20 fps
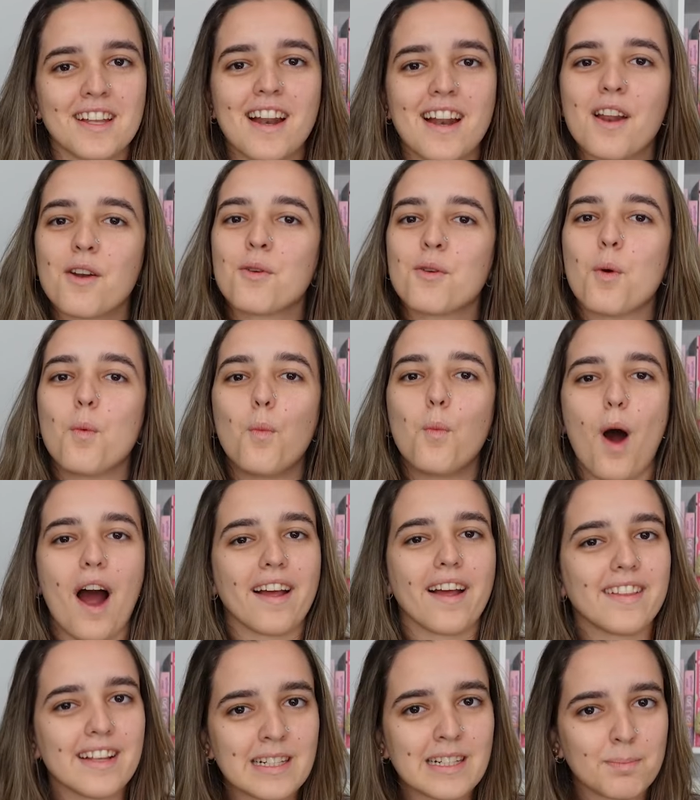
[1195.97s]
And I don't know
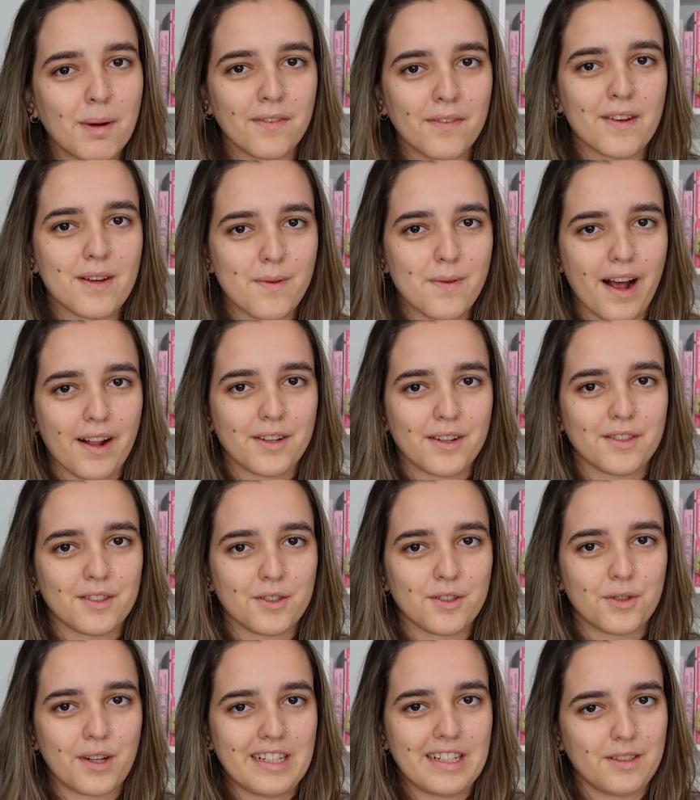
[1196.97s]
why these Buffy writers are
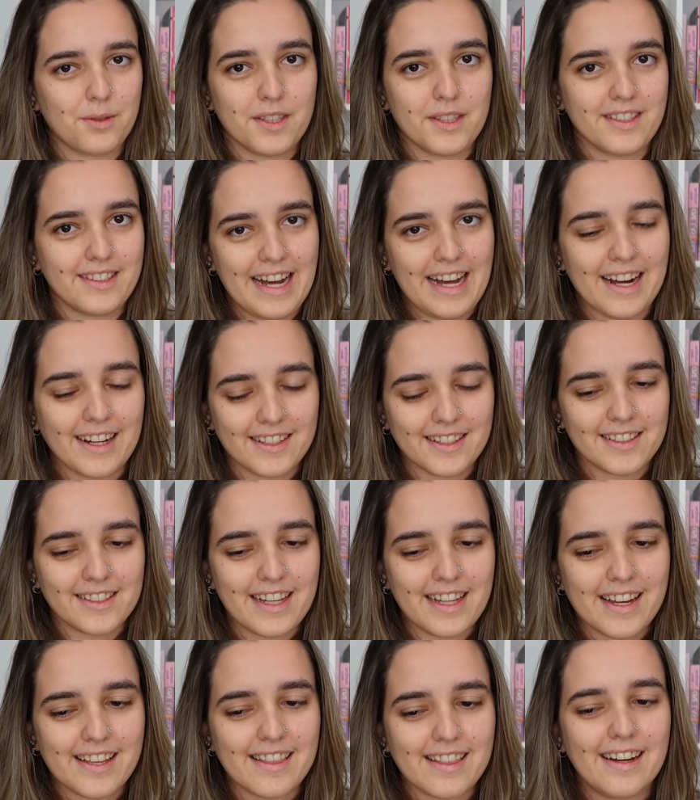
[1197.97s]
trying to attack us
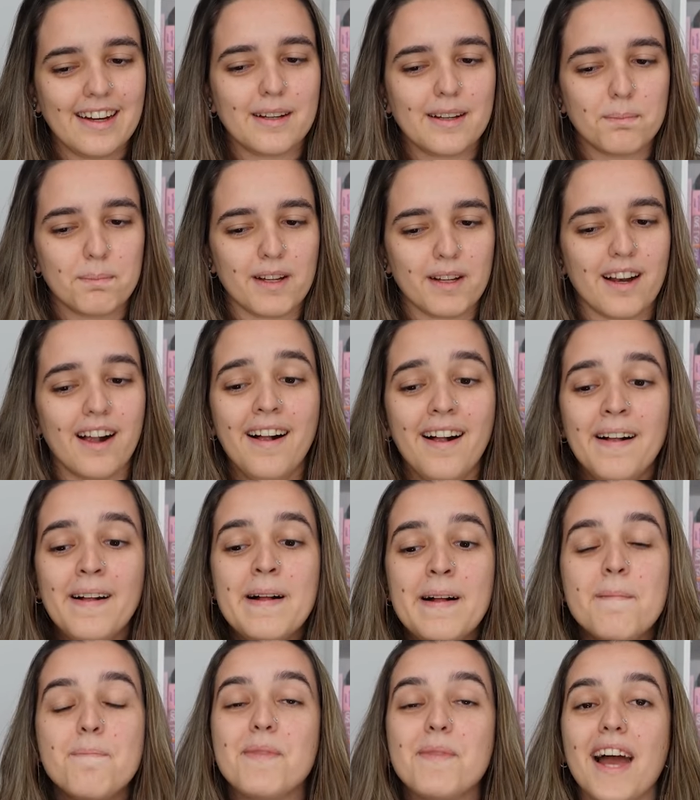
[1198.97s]
like that, but
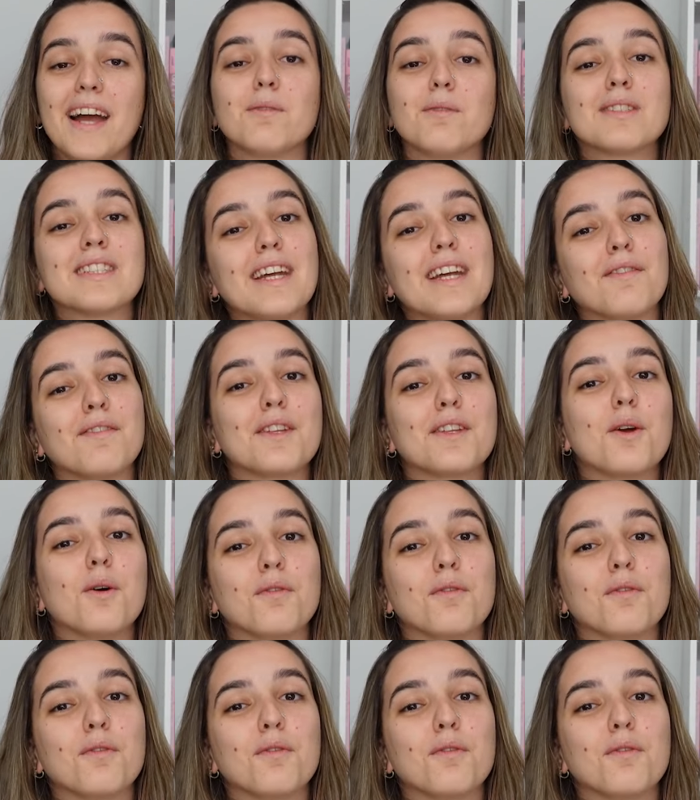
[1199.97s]
I was definitely